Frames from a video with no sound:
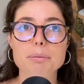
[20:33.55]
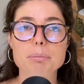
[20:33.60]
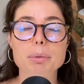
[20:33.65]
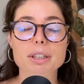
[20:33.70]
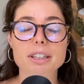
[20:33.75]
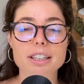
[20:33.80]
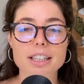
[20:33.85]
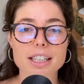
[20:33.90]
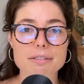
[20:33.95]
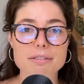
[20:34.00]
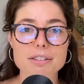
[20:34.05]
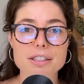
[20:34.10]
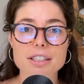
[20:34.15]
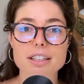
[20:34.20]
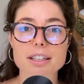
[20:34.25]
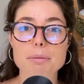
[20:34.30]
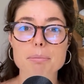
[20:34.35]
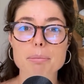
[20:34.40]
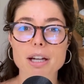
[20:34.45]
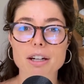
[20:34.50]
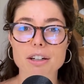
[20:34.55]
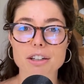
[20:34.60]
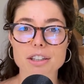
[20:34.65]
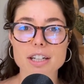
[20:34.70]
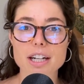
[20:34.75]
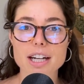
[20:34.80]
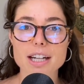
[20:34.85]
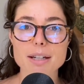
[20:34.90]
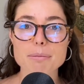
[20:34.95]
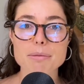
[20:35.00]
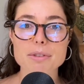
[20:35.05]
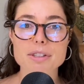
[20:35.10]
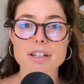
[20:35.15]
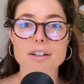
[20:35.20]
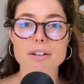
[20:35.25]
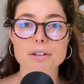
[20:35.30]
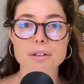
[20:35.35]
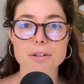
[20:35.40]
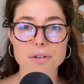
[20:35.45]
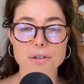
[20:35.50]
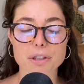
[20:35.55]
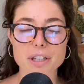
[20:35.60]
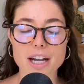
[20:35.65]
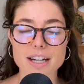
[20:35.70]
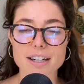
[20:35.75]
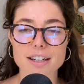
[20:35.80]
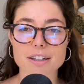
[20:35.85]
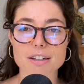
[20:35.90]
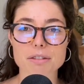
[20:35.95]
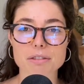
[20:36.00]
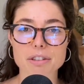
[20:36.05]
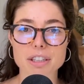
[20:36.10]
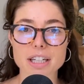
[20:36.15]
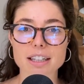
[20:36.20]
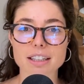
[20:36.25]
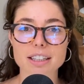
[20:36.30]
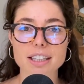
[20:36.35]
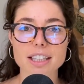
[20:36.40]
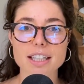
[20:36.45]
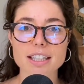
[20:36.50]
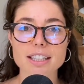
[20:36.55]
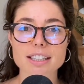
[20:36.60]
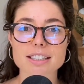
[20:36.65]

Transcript: beliefs, to the paradigms that are creating our reality,